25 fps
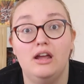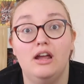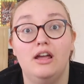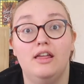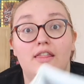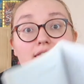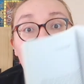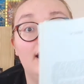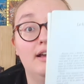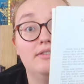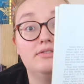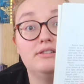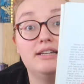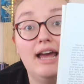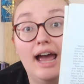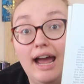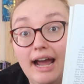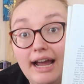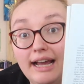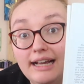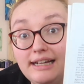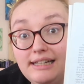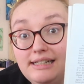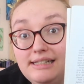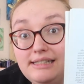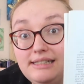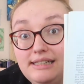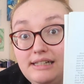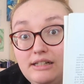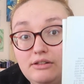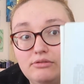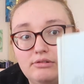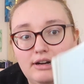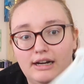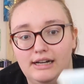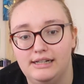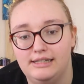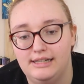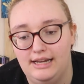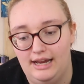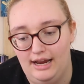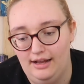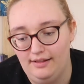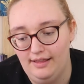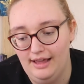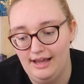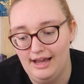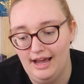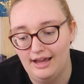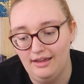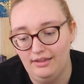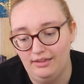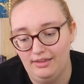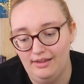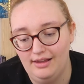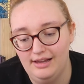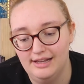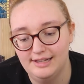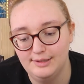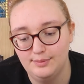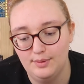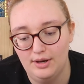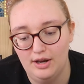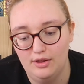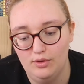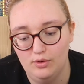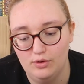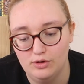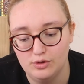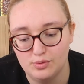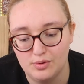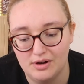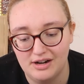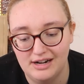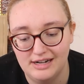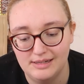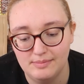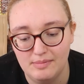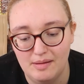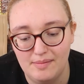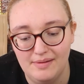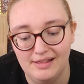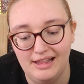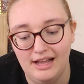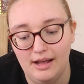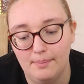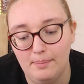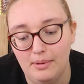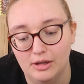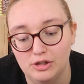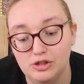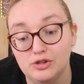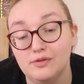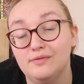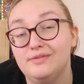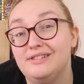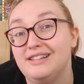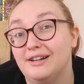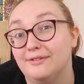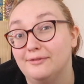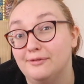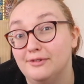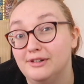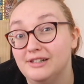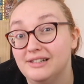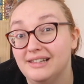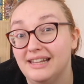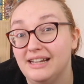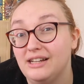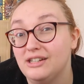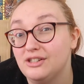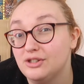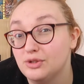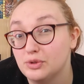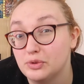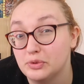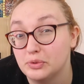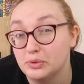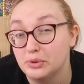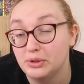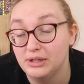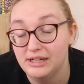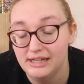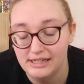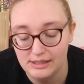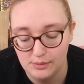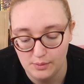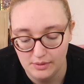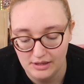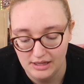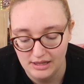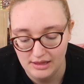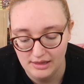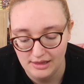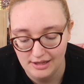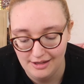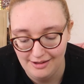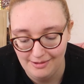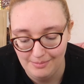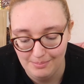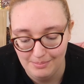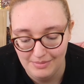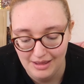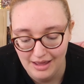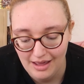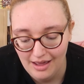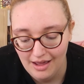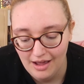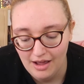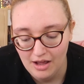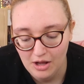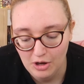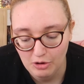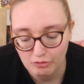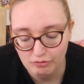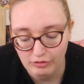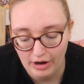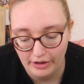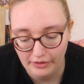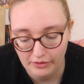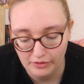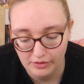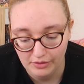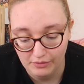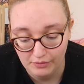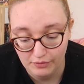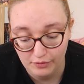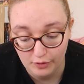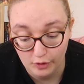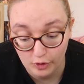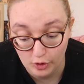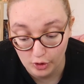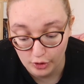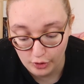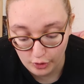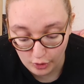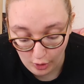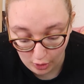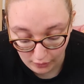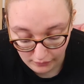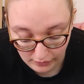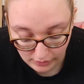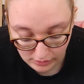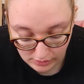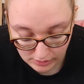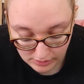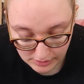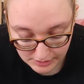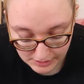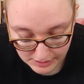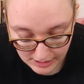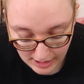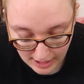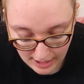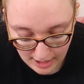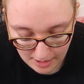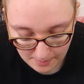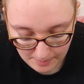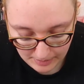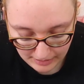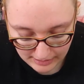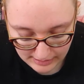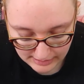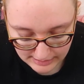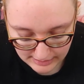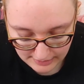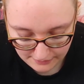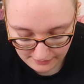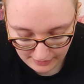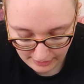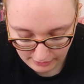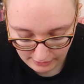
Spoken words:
they have tiny writing. Like, I think it's one of those where it's maybe like a bunch of different like stories within them rather than full-on novels, because if I